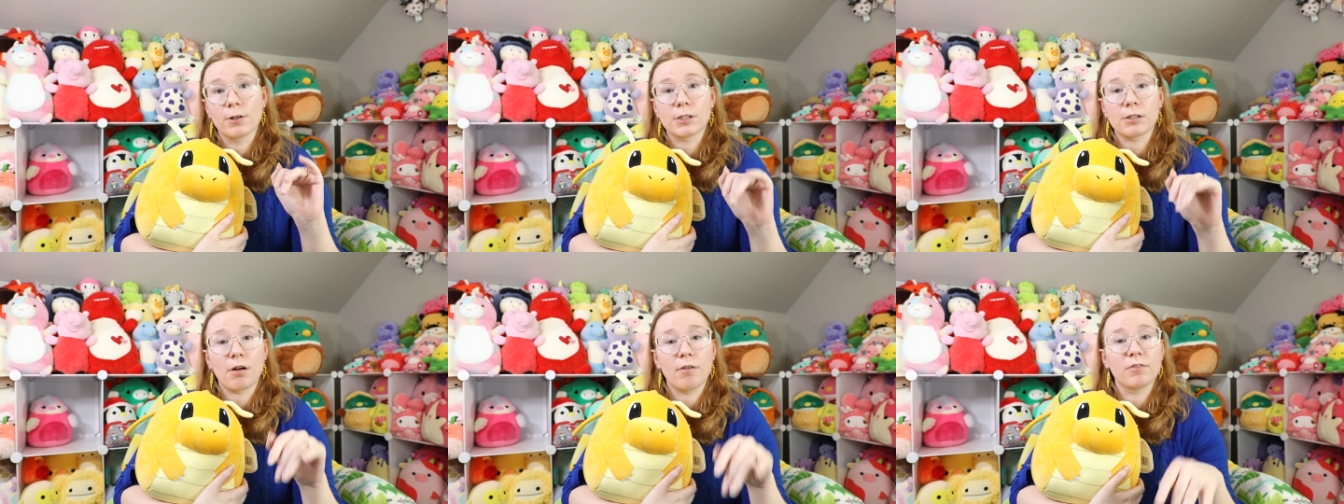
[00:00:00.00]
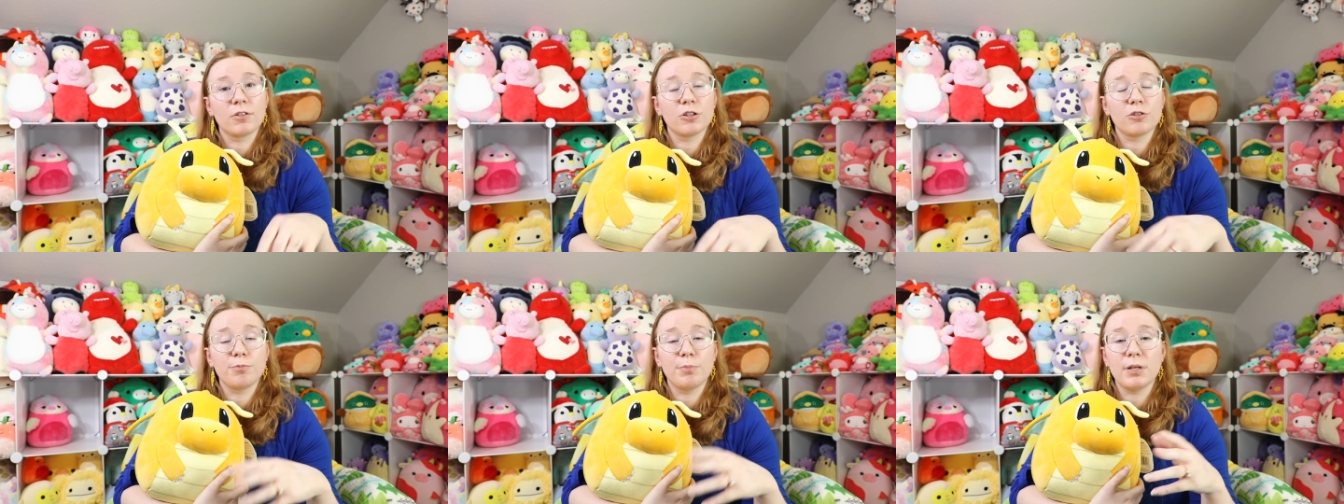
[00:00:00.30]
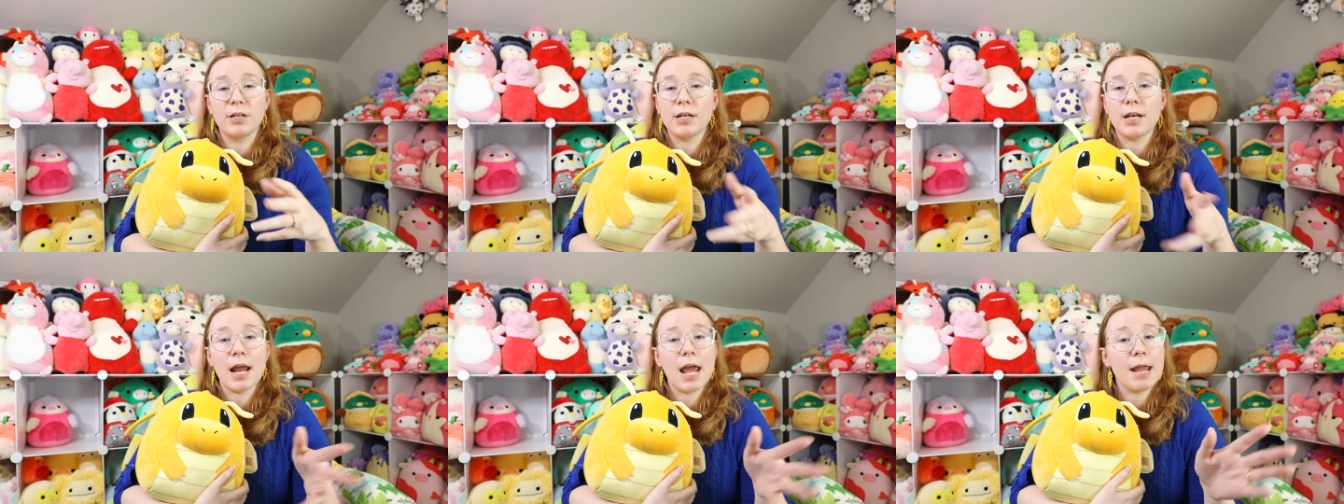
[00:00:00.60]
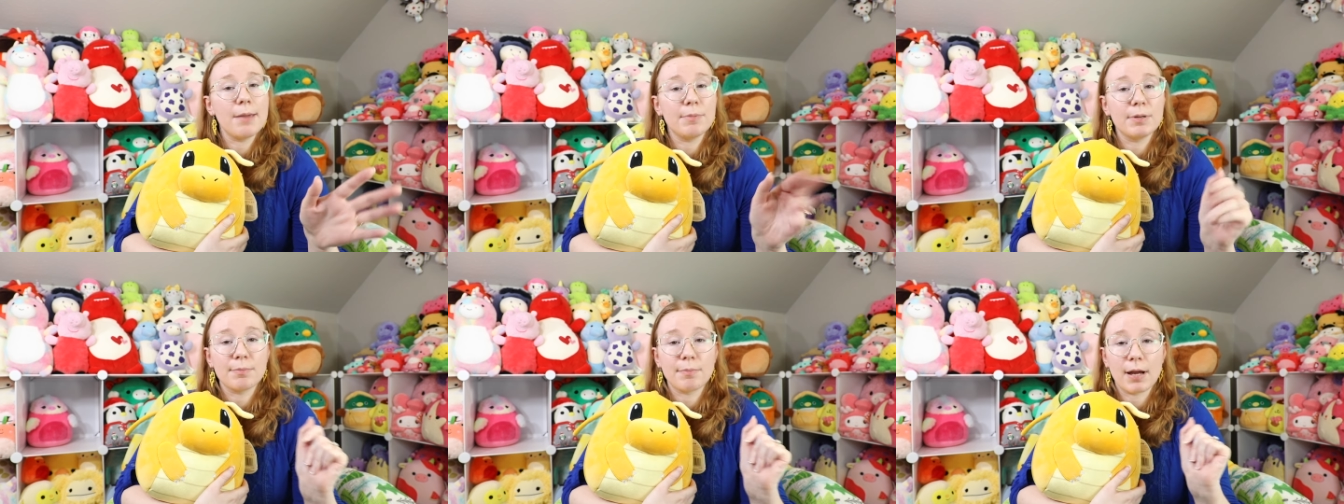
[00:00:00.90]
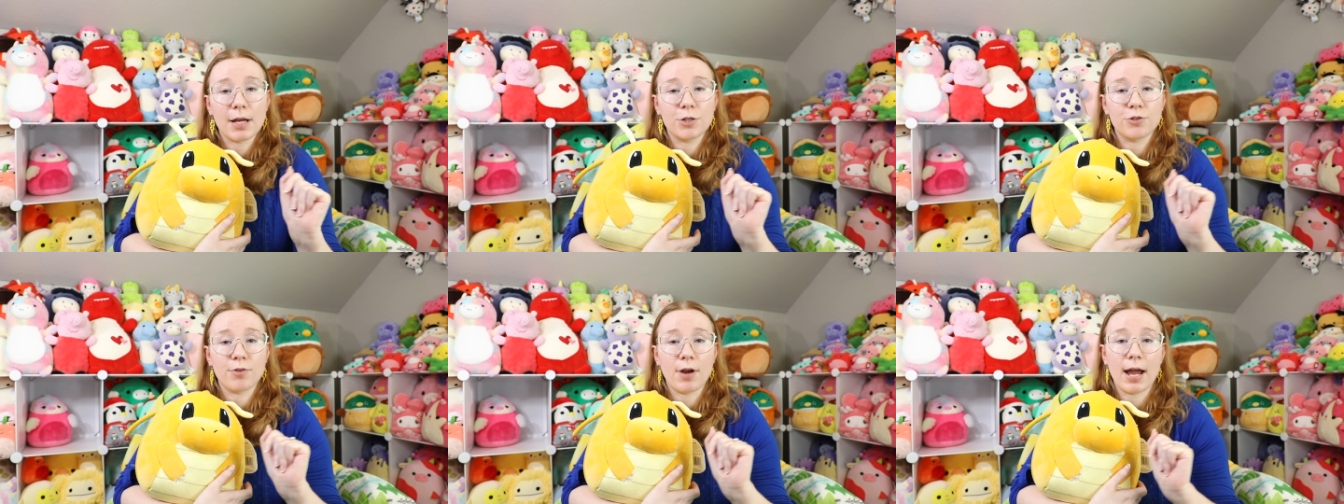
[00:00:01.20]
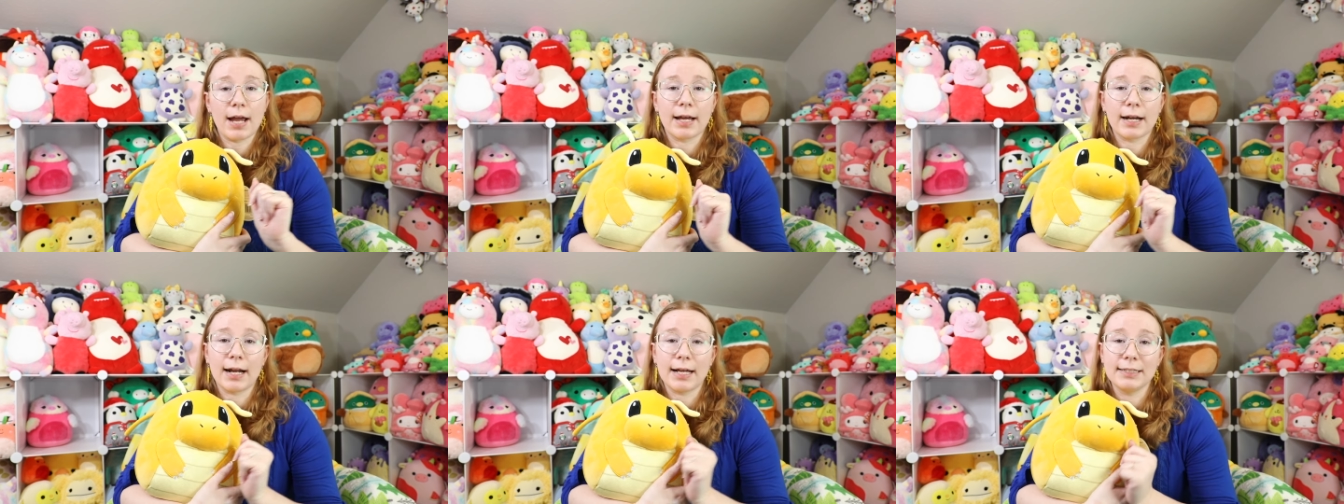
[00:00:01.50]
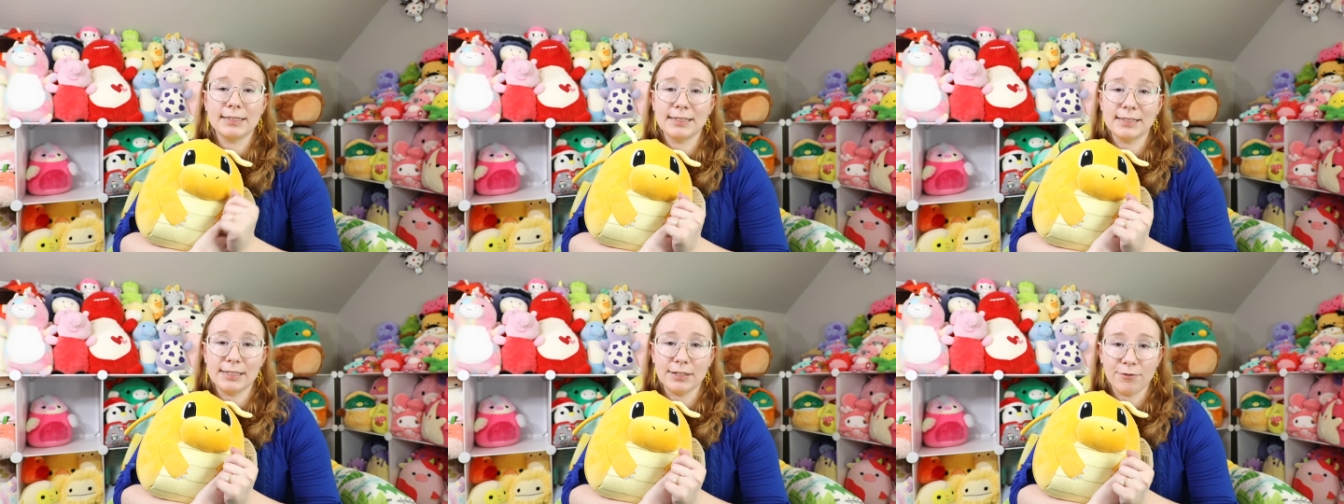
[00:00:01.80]
So I've just been naming my
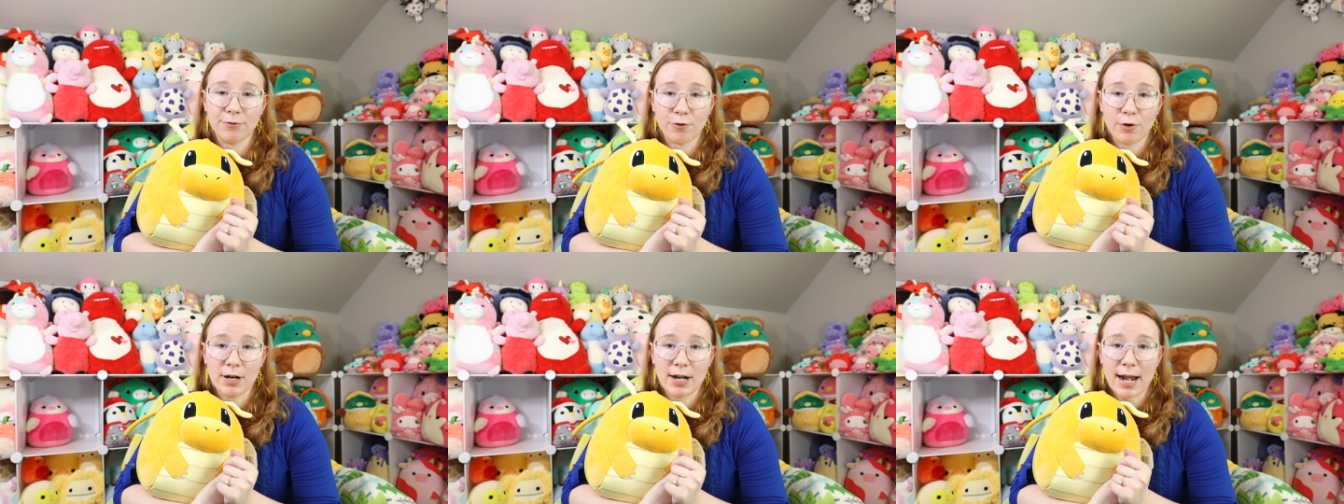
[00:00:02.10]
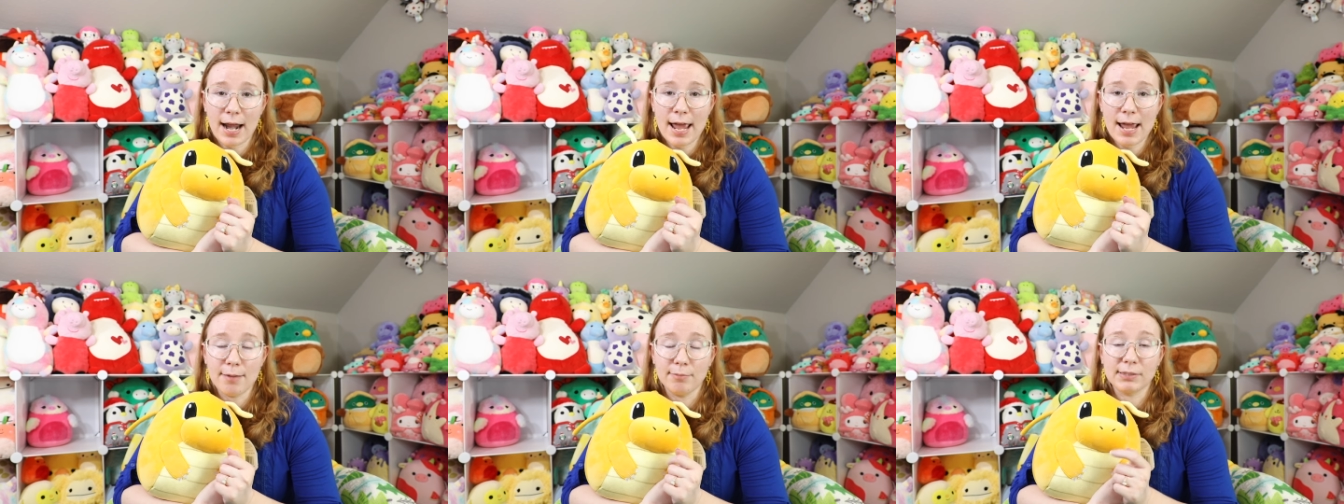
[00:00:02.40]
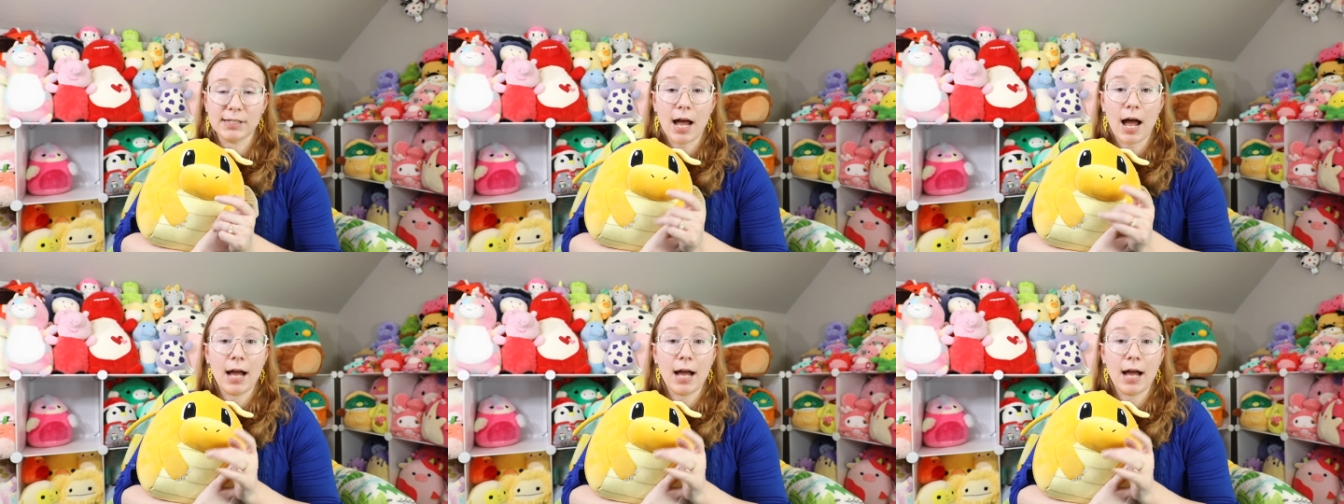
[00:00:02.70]
Dragonites different names.